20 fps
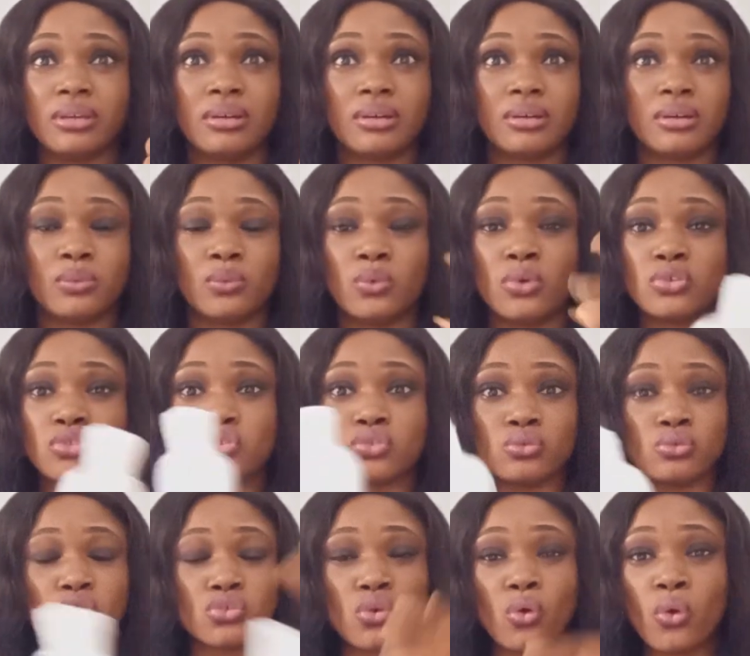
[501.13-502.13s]
wants
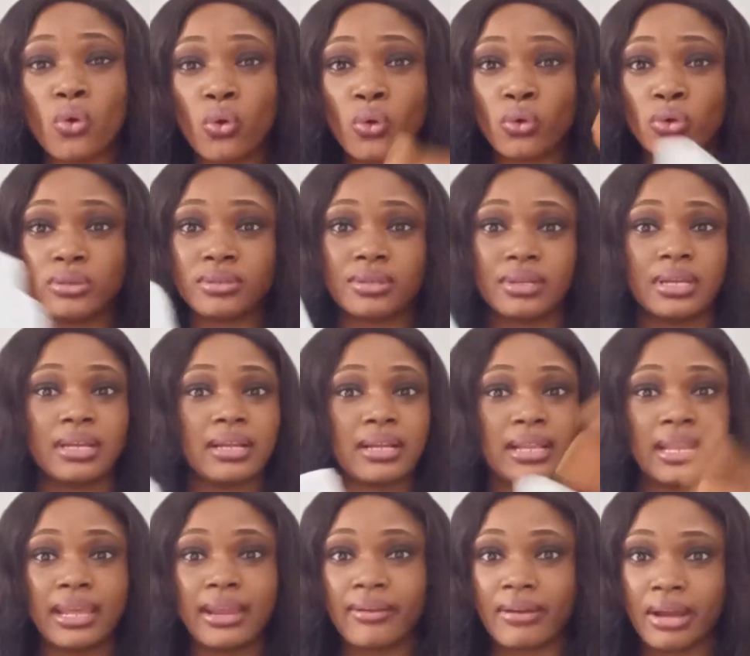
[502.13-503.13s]
to tone,
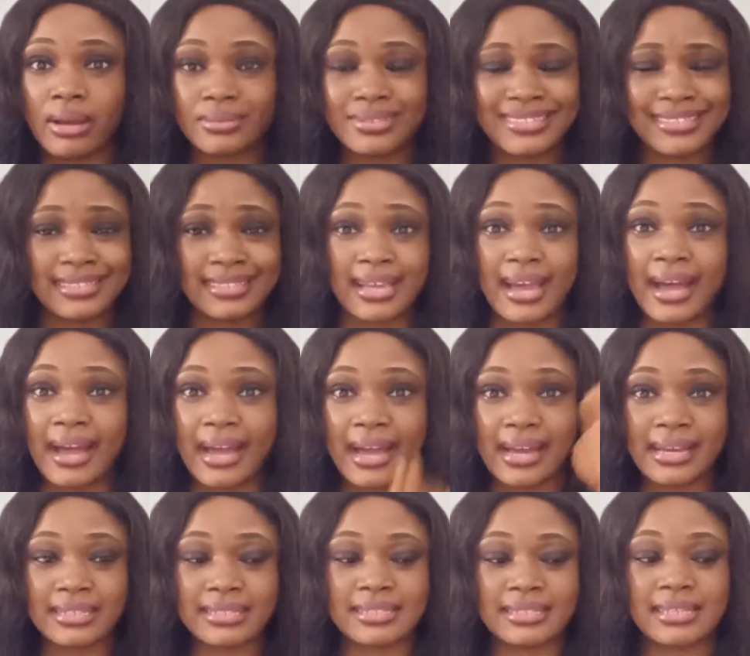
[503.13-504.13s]
clear out
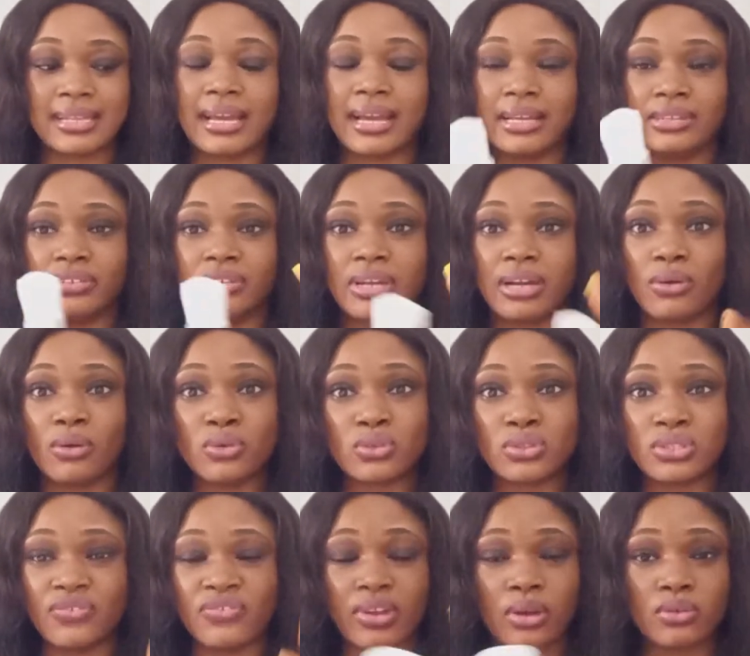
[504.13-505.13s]
scars, and
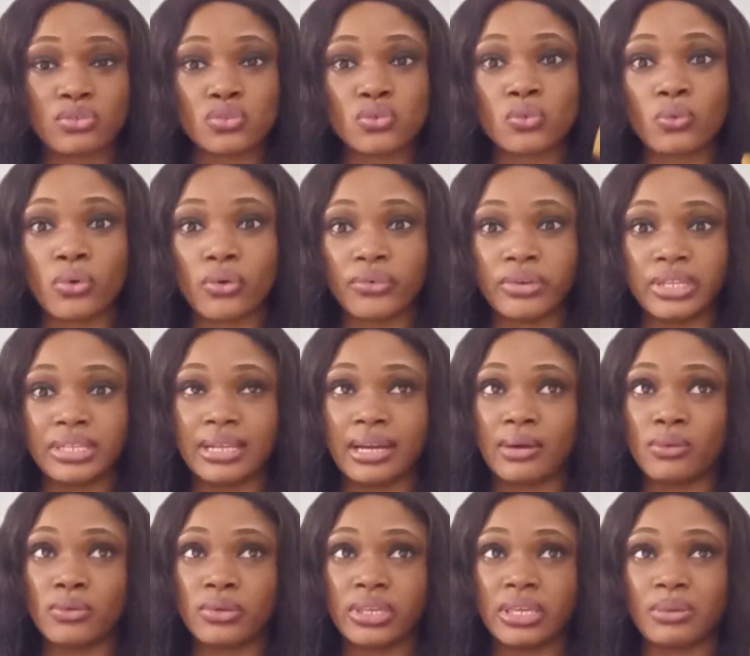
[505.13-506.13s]
if you're also worried
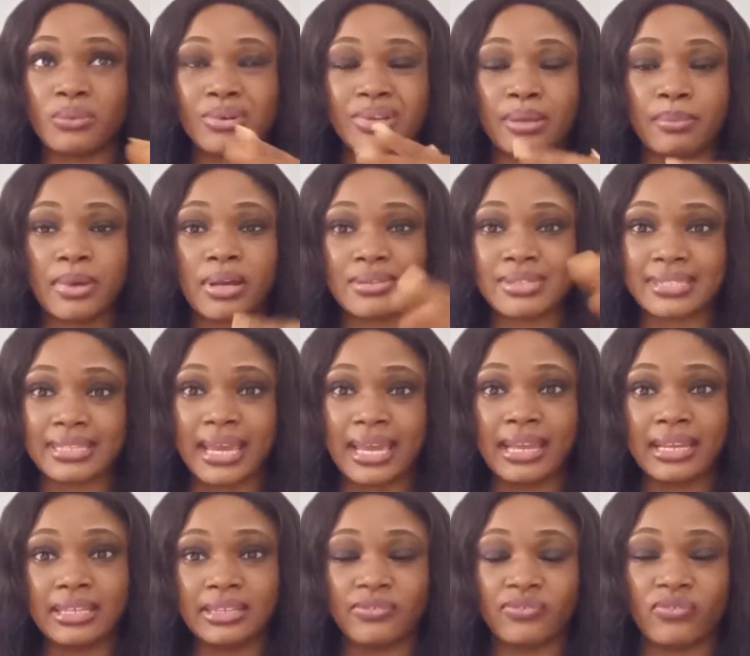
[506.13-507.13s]
that okay, what about
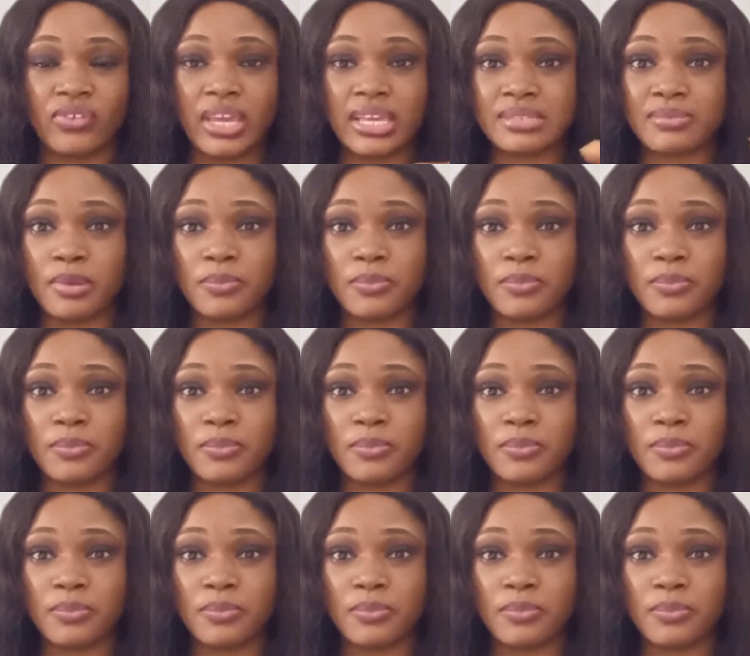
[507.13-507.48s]
side effects?